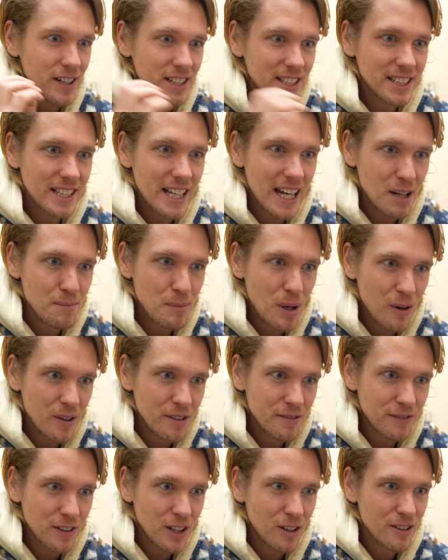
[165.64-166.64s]
I did get a boat
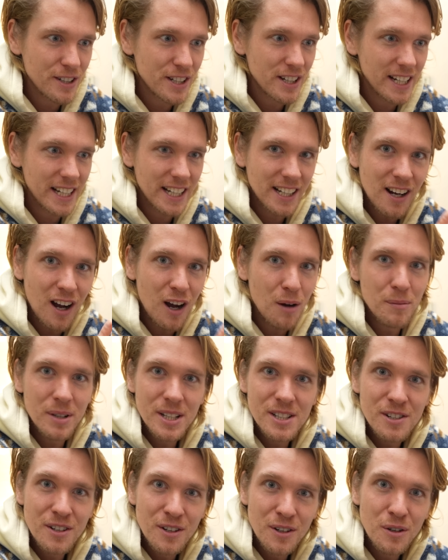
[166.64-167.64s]
in Florida, it can't be
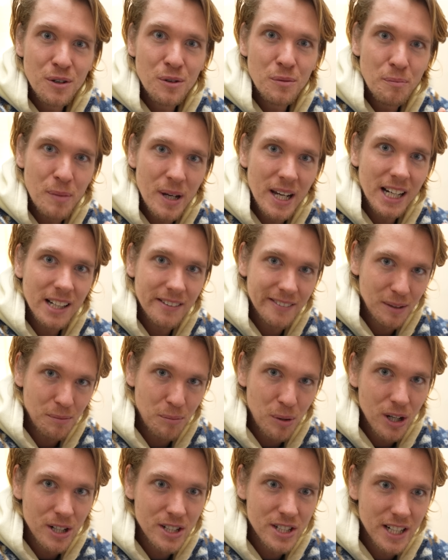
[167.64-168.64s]
too big of a
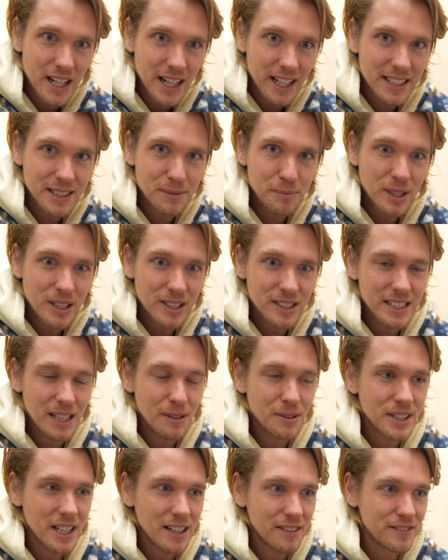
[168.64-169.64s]
project because I
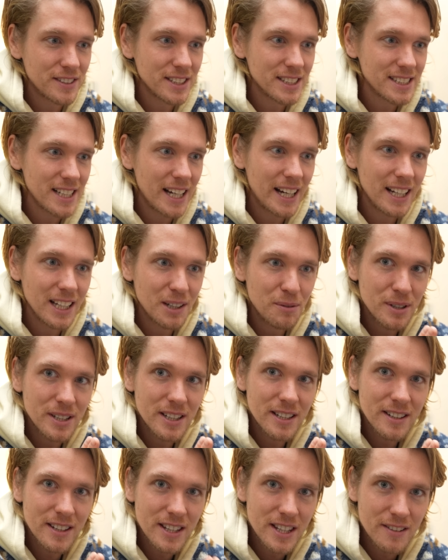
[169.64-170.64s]
would have to sail it
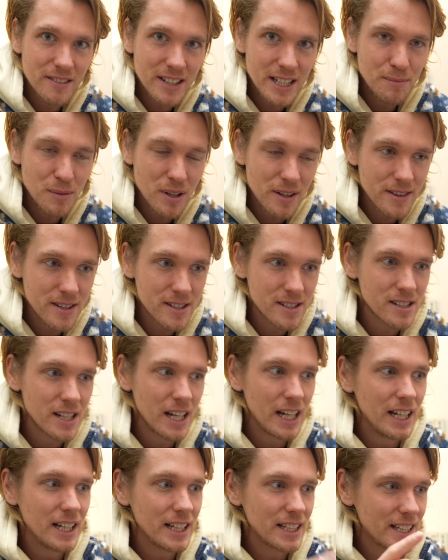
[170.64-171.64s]
within 3 months,
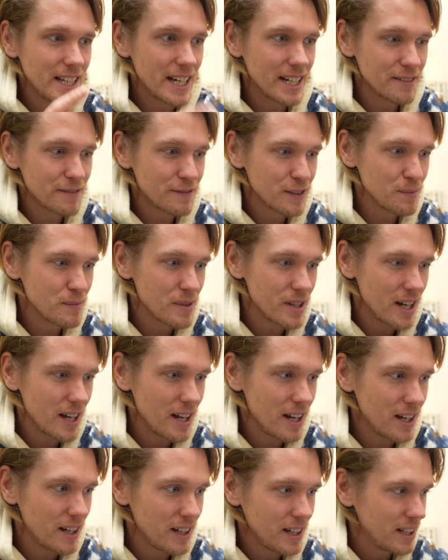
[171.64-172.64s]
get it from
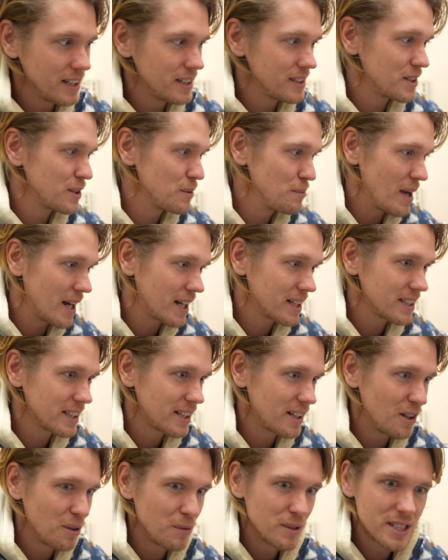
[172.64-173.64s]
there to
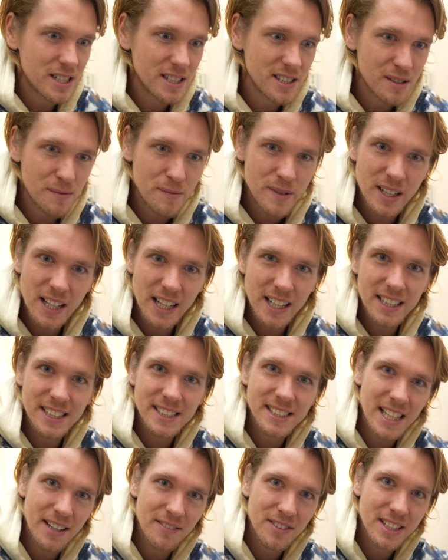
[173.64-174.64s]
Mexico, which is something like a
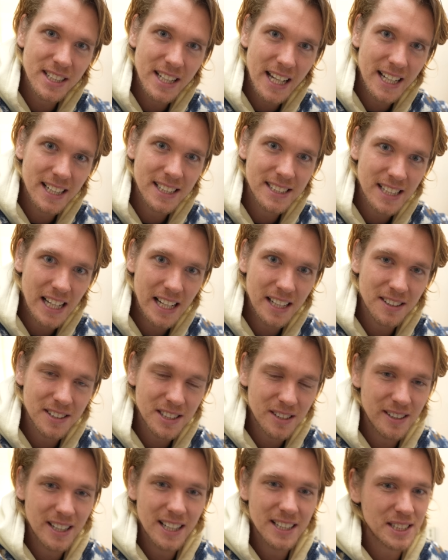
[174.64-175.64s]
7-day sail,
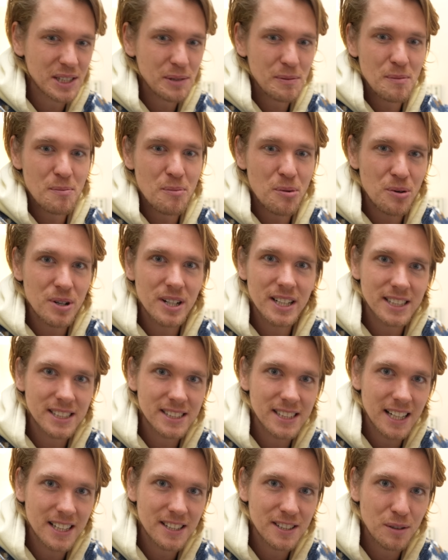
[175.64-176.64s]
so it has to be pretty
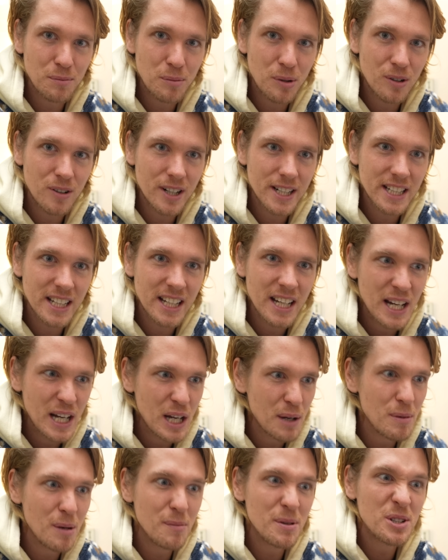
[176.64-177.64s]
set up already.
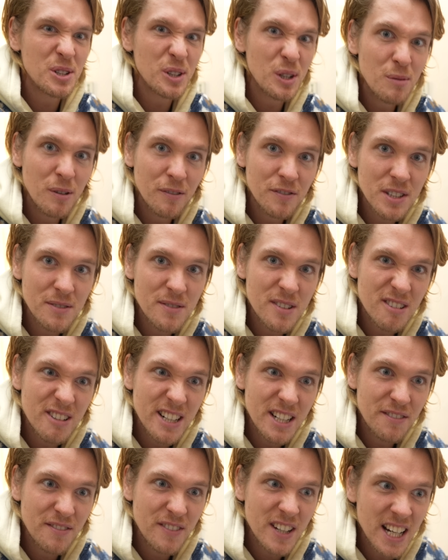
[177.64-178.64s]
Maybe 2 months of a
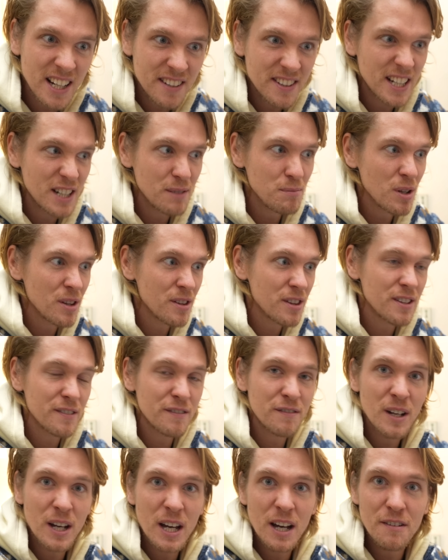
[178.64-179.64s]
refit and then a month
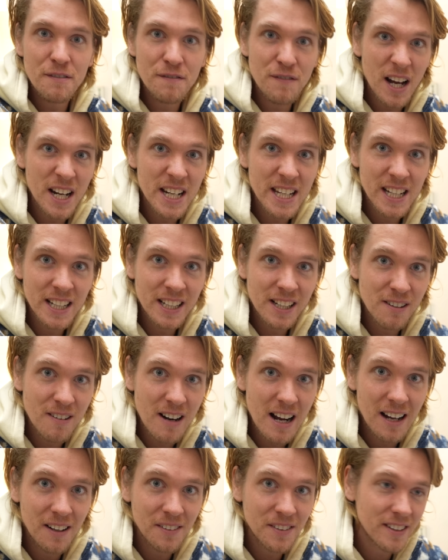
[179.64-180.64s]
of fannying
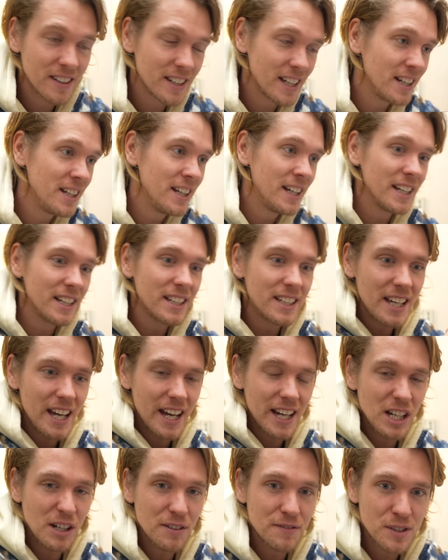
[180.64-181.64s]
around and then
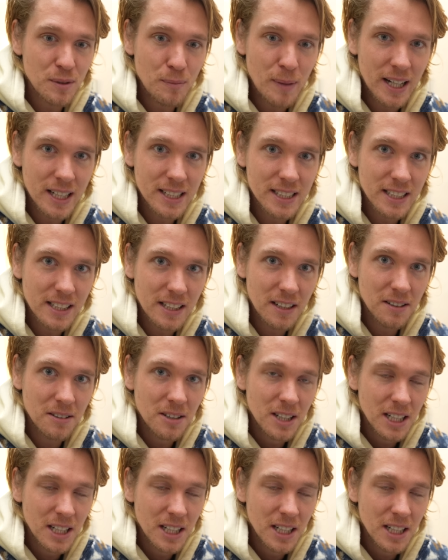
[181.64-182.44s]
getting off to Mexico.